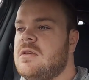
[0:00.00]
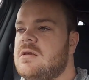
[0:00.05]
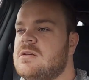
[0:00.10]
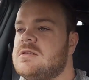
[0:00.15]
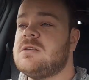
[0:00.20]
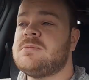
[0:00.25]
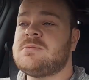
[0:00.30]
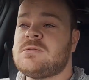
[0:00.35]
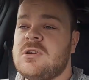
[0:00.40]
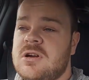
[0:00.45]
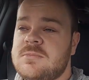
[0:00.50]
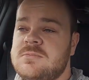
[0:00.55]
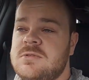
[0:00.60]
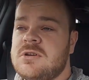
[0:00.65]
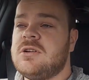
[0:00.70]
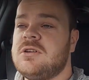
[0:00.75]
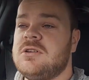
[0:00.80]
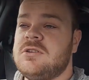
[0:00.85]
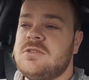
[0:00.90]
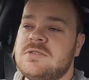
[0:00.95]
Subscribe to
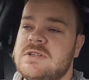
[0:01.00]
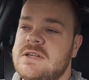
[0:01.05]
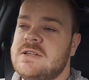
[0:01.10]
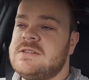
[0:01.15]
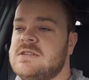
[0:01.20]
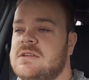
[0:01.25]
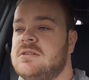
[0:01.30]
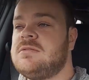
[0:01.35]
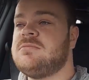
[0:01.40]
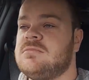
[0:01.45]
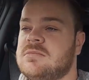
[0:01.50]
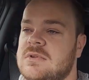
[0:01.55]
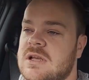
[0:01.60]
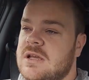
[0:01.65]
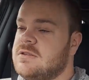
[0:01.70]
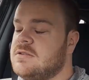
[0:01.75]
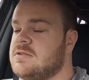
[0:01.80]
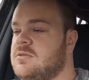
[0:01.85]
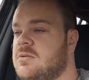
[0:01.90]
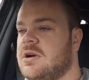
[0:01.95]
our newsletter.
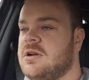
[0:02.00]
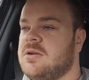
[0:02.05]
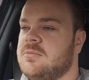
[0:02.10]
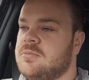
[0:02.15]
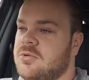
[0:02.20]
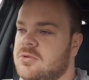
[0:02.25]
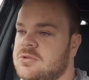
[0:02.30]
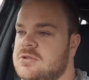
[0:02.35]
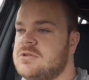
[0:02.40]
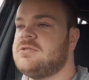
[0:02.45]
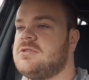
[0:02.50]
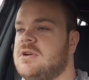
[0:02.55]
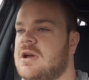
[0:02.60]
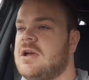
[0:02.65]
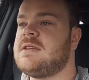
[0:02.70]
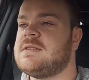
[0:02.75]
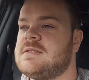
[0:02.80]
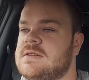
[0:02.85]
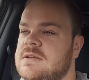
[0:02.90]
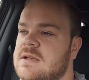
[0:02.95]
It's quite important to
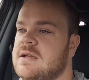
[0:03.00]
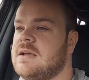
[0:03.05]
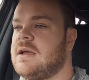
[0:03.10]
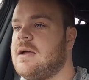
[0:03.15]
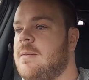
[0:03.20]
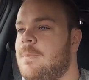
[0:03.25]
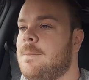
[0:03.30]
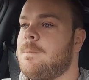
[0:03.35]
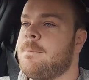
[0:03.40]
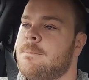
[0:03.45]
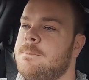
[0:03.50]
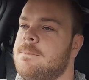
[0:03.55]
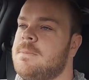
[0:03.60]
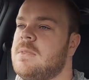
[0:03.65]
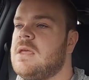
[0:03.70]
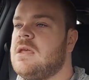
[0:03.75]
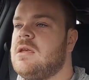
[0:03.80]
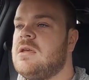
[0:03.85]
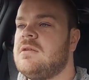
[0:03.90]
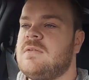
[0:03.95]
us
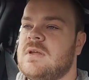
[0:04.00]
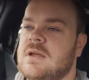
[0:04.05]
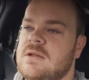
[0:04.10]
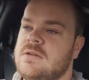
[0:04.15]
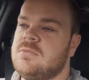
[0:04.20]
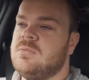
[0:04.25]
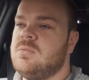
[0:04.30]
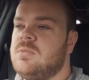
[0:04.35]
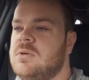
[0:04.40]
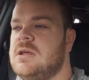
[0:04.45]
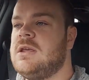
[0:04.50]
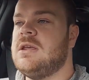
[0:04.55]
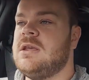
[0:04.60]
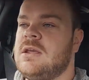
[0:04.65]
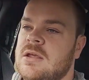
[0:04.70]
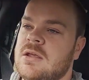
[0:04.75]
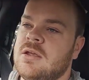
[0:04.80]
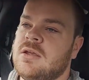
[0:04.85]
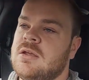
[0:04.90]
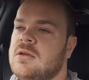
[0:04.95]
that
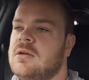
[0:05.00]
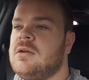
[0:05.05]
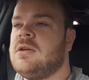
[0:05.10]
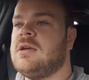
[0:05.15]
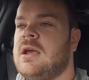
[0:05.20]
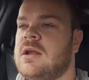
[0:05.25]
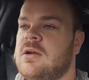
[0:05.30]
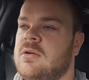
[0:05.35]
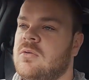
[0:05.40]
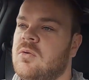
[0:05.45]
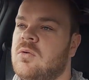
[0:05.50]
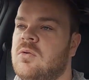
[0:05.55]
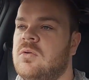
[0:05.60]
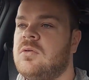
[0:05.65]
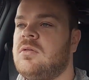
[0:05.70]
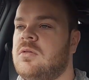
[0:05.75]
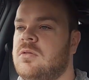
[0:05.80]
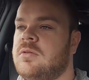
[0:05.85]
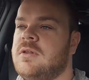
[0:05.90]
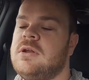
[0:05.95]
we get
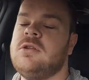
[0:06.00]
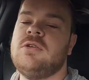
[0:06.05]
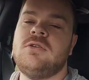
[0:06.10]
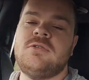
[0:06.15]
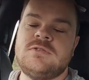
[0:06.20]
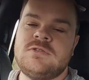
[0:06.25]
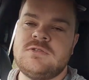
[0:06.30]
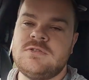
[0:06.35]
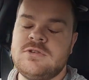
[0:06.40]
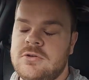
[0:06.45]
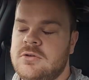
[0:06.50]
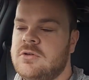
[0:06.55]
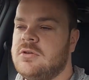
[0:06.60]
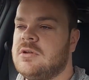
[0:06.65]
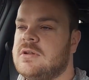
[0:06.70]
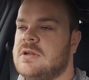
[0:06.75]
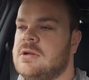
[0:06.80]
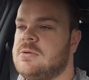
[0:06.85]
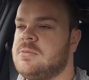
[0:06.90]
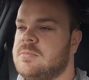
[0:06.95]
all the news to
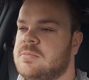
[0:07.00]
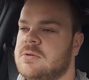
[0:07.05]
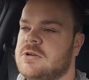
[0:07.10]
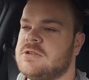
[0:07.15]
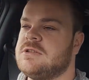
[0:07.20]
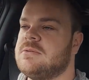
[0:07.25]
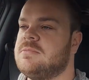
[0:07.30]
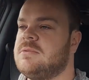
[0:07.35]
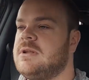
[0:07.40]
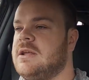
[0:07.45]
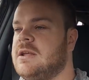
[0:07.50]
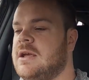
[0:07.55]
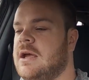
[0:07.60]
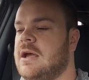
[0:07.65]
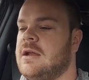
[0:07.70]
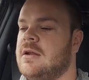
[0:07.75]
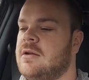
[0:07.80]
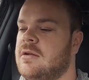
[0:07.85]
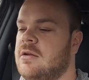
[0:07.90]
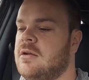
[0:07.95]
you that we possibly
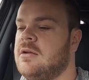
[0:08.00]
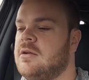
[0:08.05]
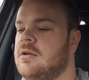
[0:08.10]
can.